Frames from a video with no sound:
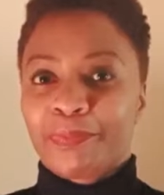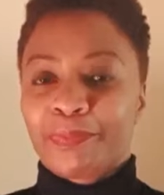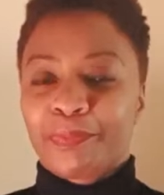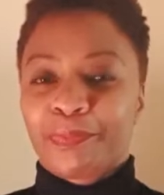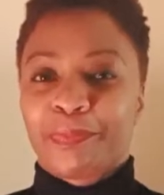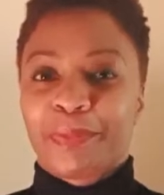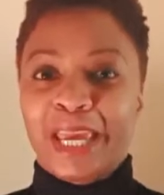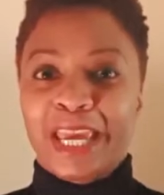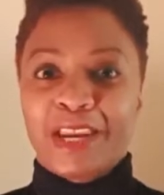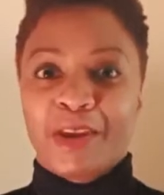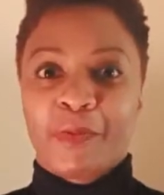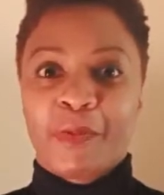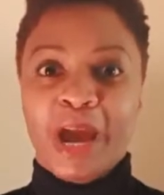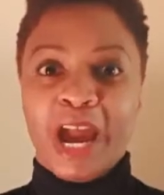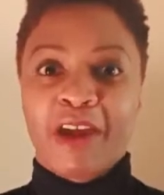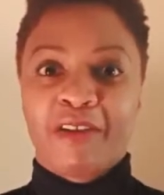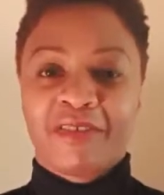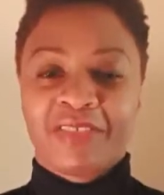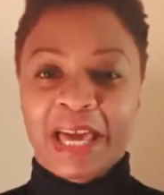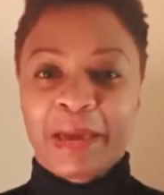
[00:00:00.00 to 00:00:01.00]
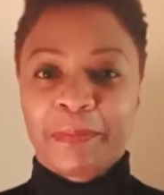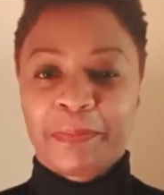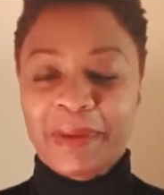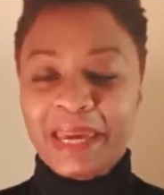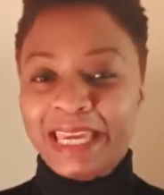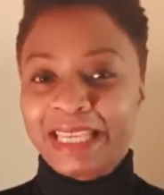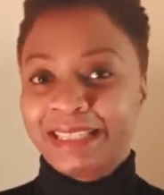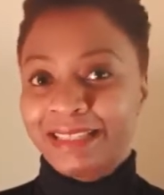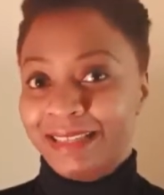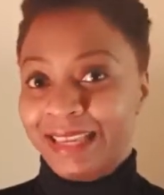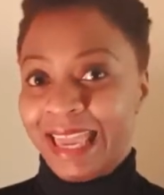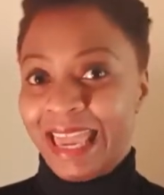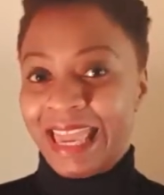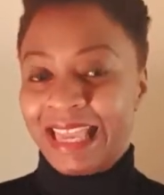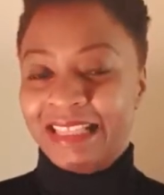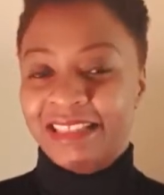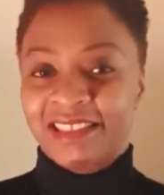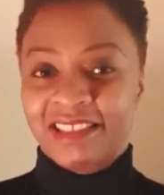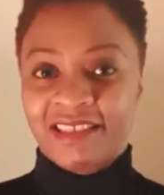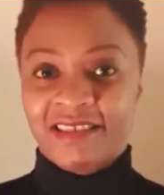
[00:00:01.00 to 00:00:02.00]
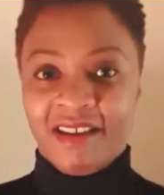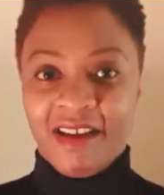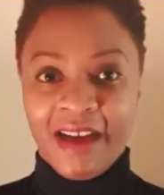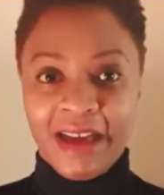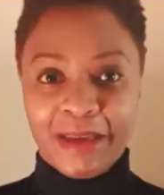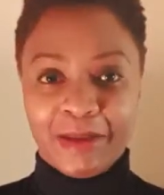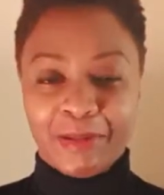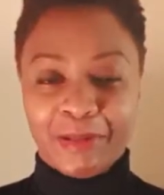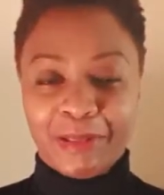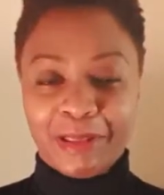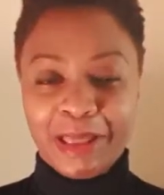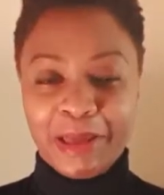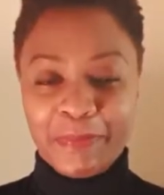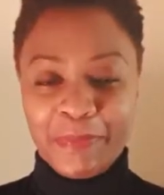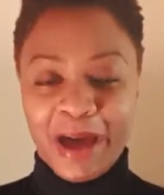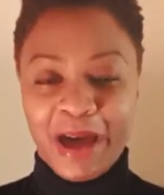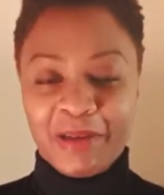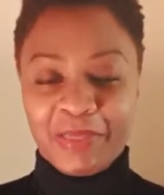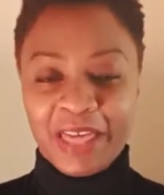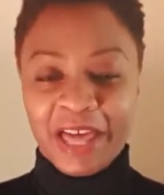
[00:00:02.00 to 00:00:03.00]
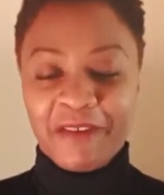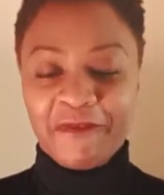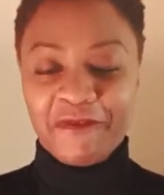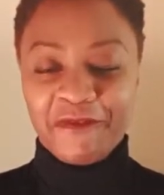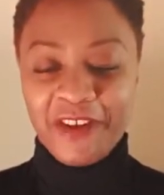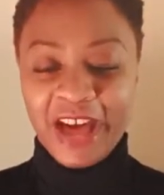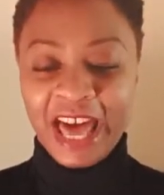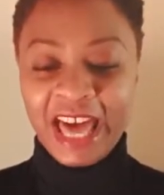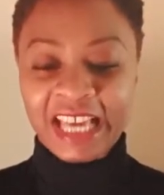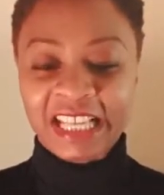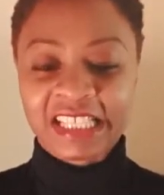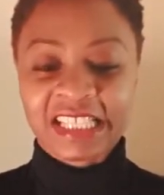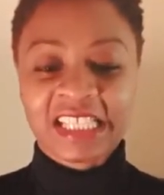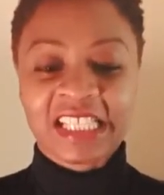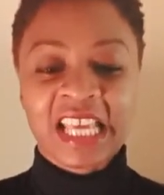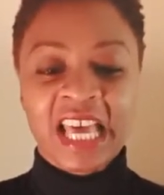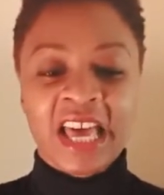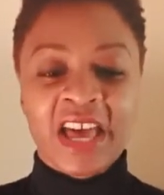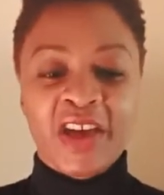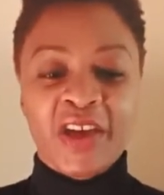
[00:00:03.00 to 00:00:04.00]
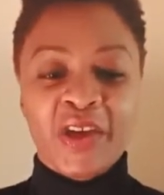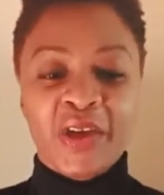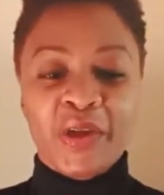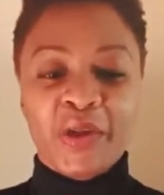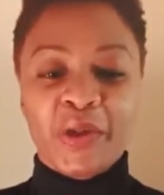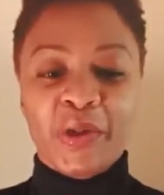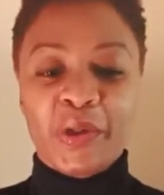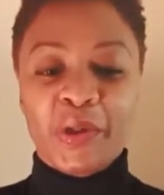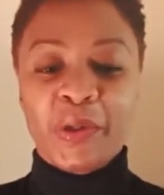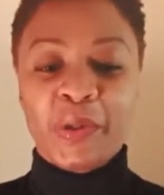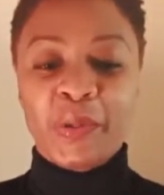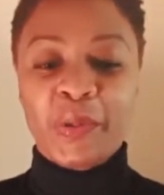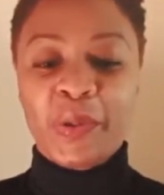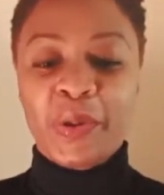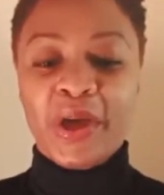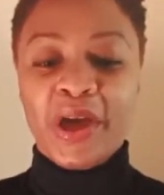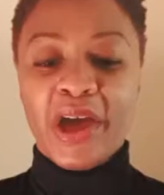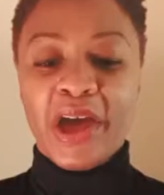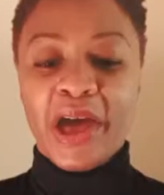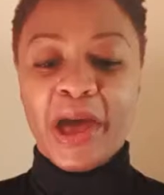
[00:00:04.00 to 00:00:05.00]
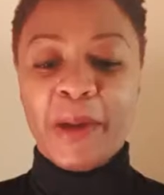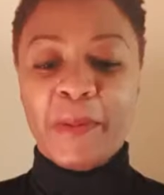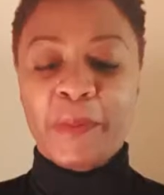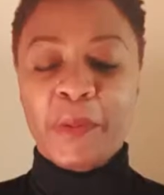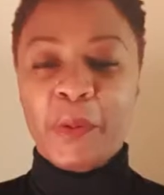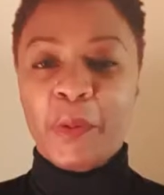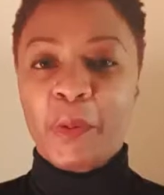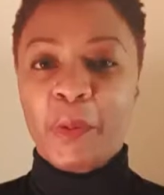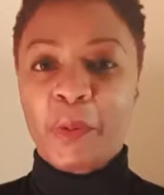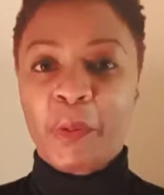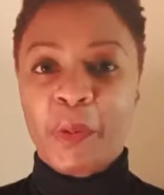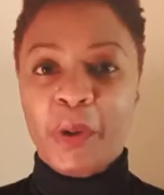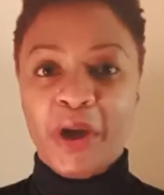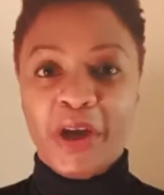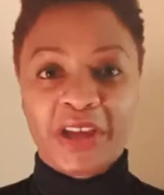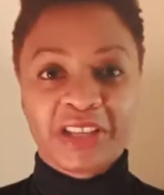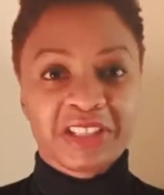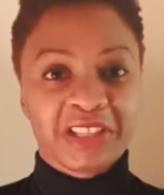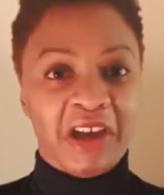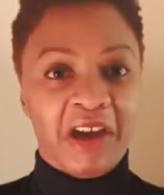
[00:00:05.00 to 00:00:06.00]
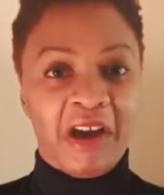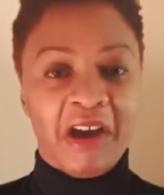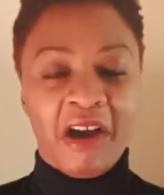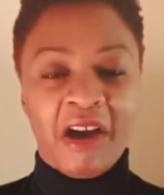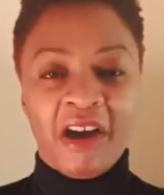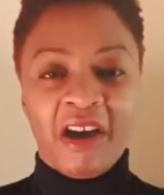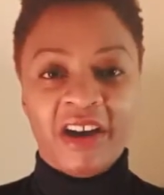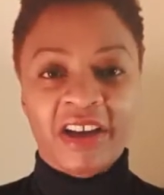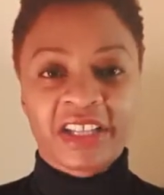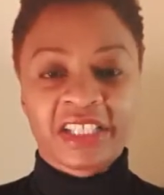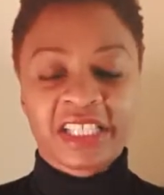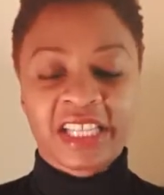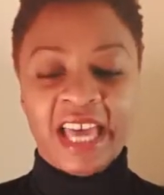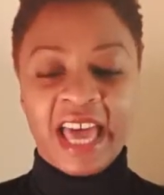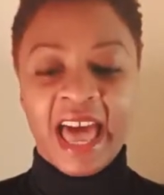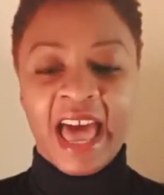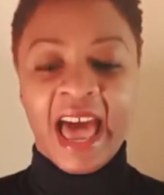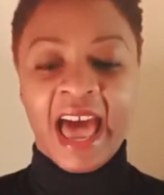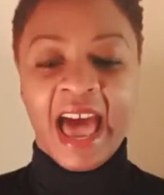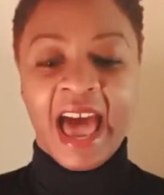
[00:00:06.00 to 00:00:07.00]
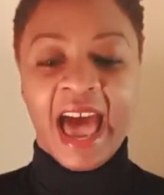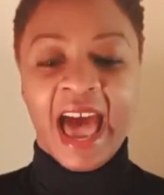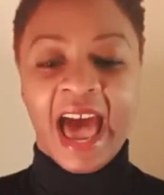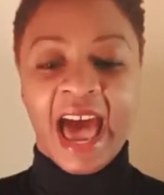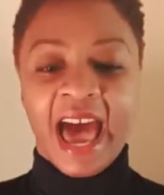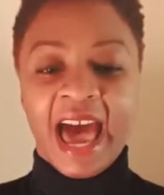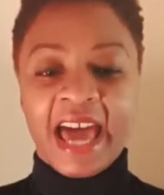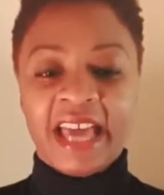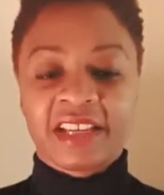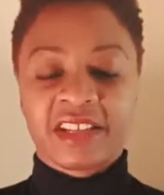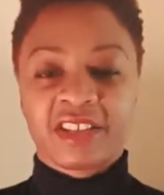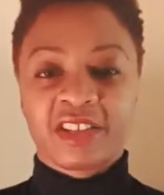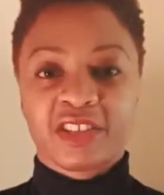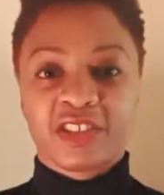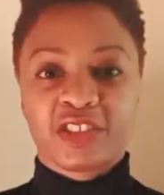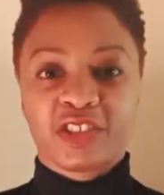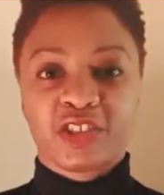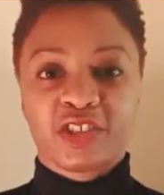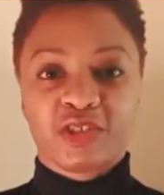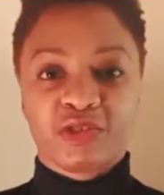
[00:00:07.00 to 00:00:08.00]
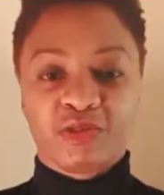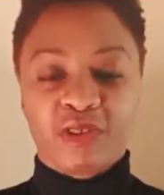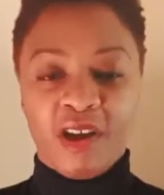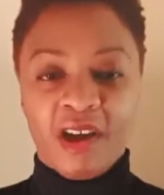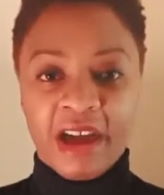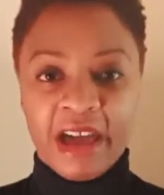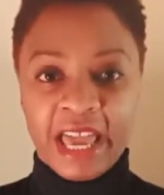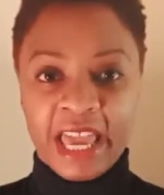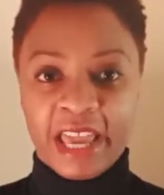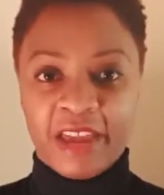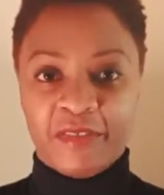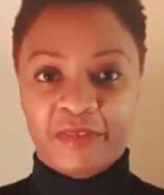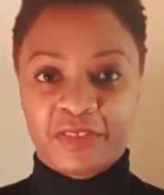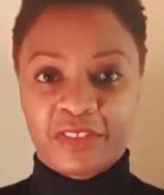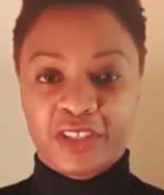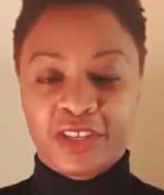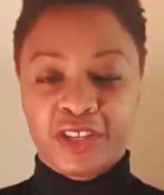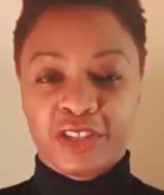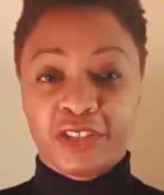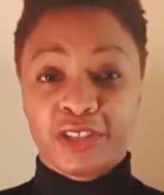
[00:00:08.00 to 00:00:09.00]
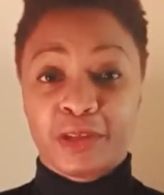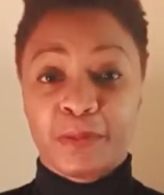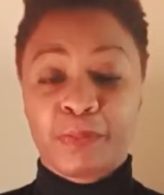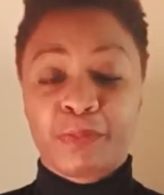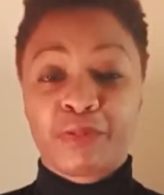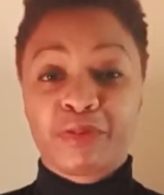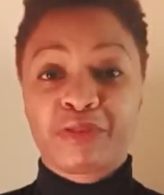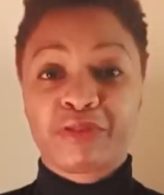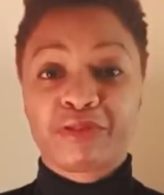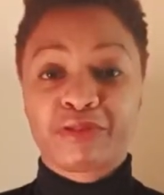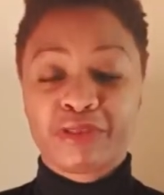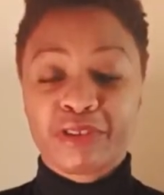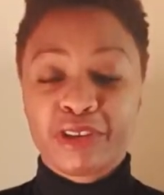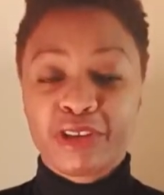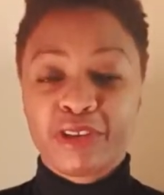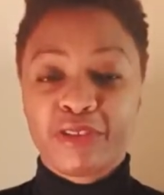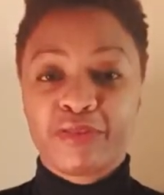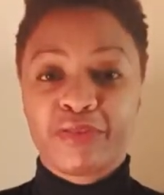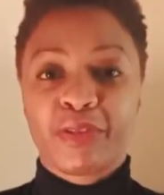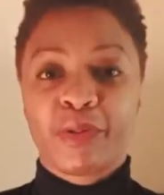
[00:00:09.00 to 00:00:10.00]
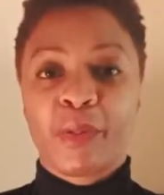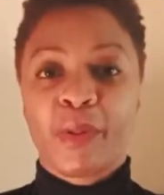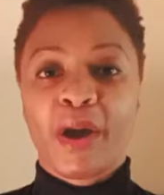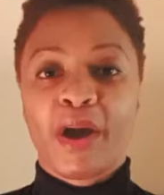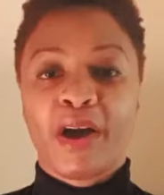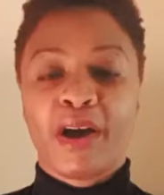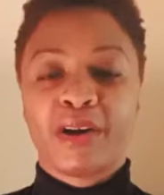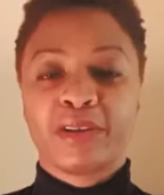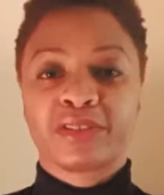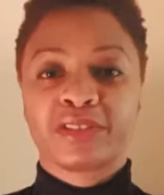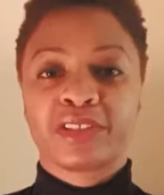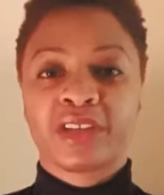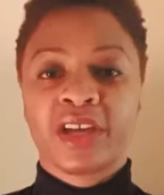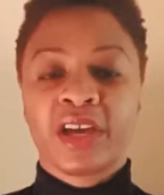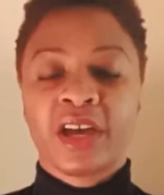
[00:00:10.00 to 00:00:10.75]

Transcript: being aware of that, being in denial about that fact, who worked hard and strived to prove to the world